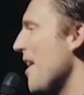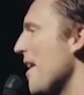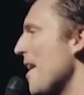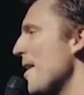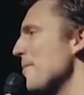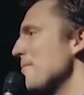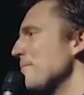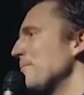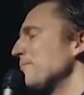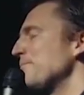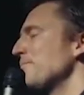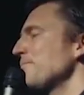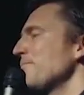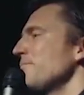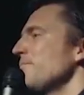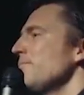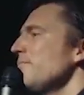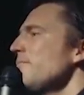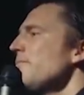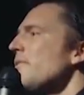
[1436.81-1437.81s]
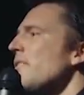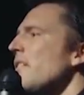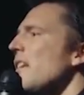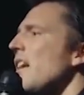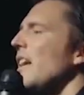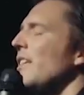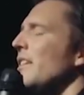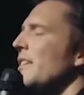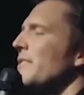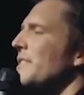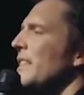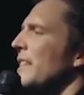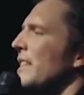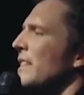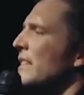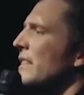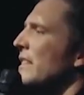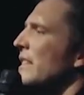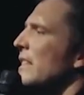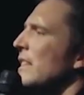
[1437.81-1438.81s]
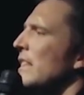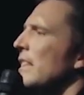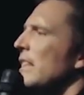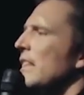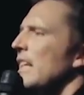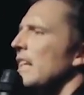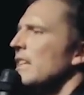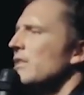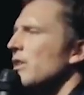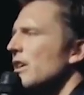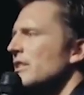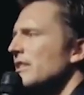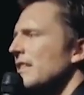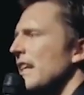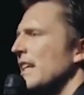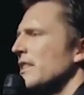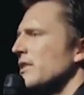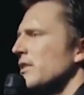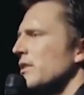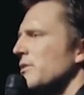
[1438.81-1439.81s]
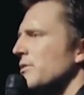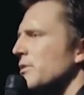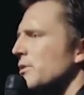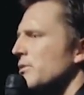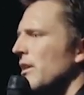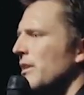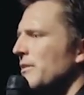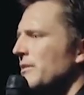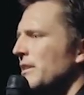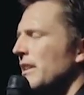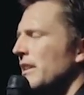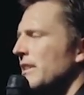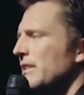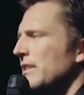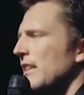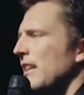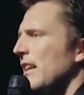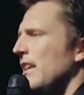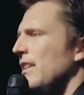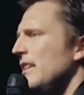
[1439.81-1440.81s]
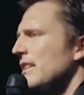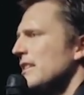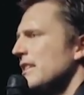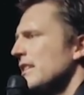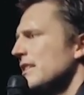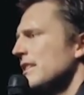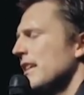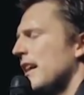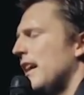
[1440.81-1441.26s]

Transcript: Um, I lived in, in Los Angeles for 12 years, and was a good